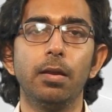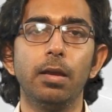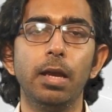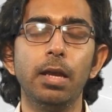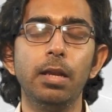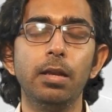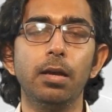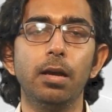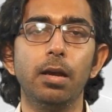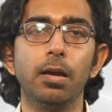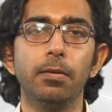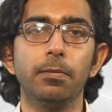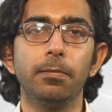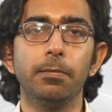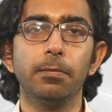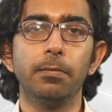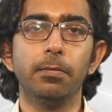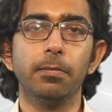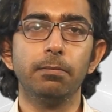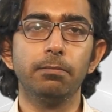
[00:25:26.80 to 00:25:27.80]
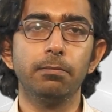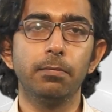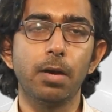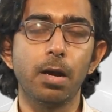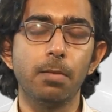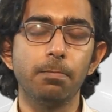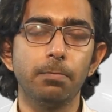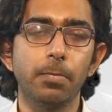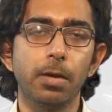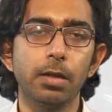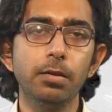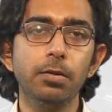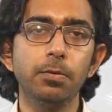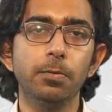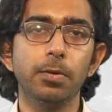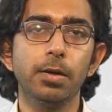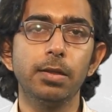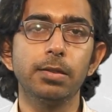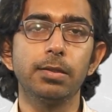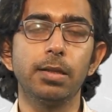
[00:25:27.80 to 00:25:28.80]
In other
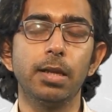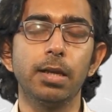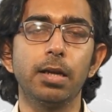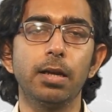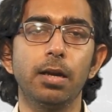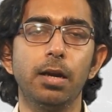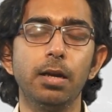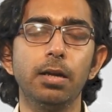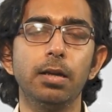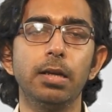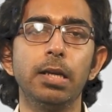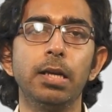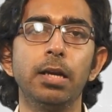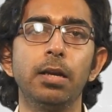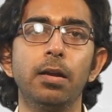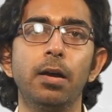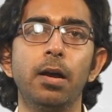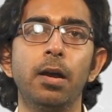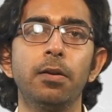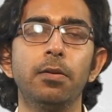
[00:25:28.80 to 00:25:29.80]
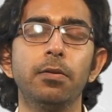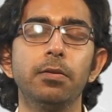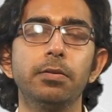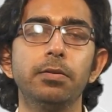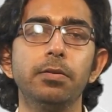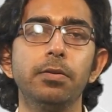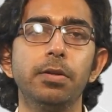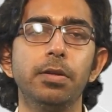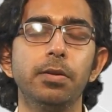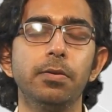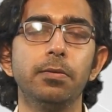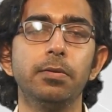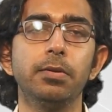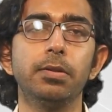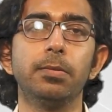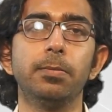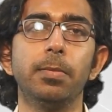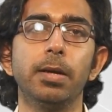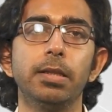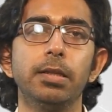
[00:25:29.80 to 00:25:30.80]
words like ugly are also
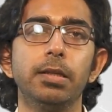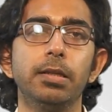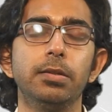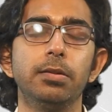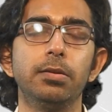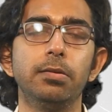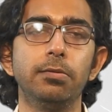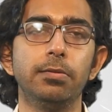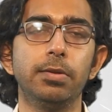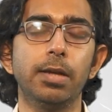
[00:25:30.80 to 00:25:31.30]
used by these two